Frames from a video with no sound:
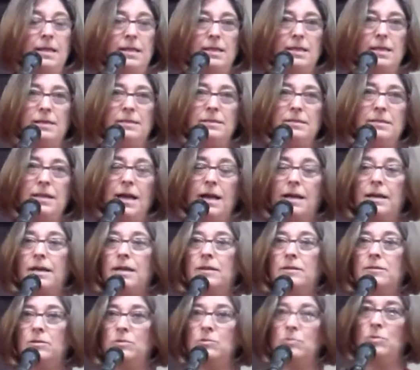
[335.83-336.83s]
The
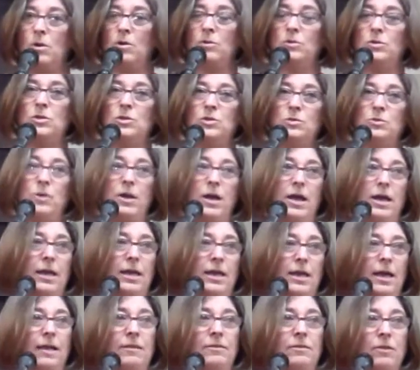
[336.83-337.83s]
second drone
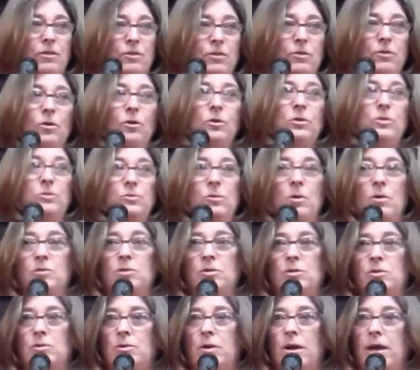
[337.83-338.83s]
strike and the third drone
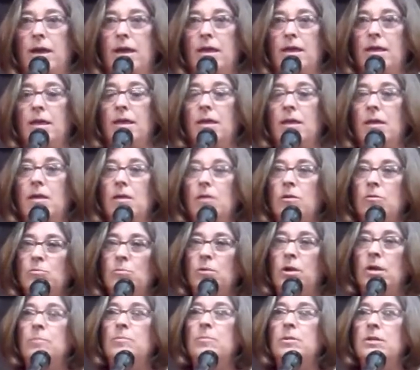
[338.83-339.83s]
strike,
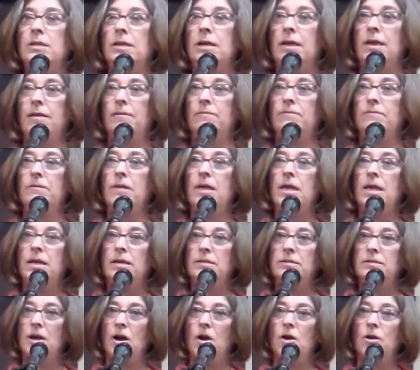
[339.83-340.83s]
we believe,
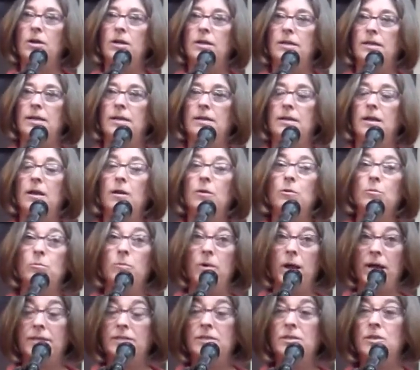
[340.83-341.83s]
targeted
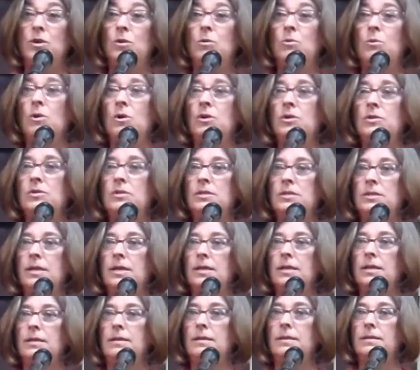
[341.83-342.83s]

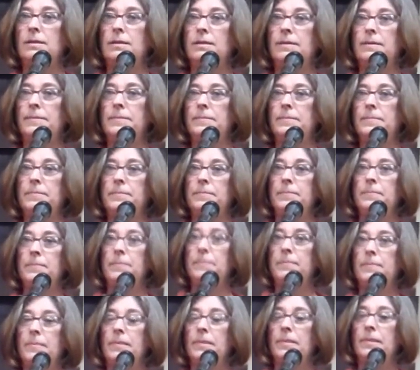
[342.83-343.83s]
rescuers
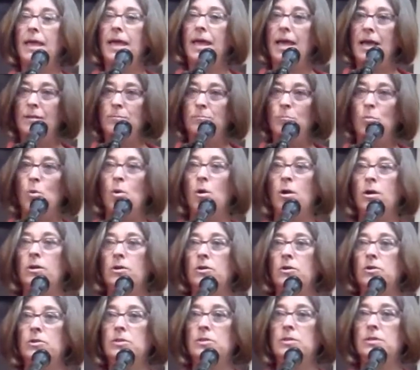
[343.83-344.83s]
and
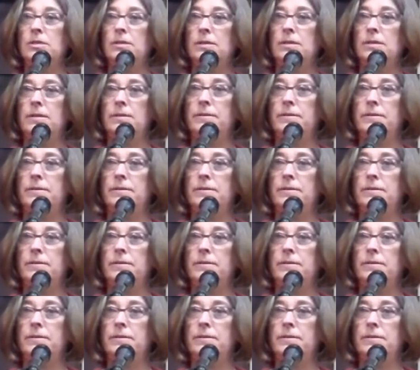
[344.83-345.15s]
mourners.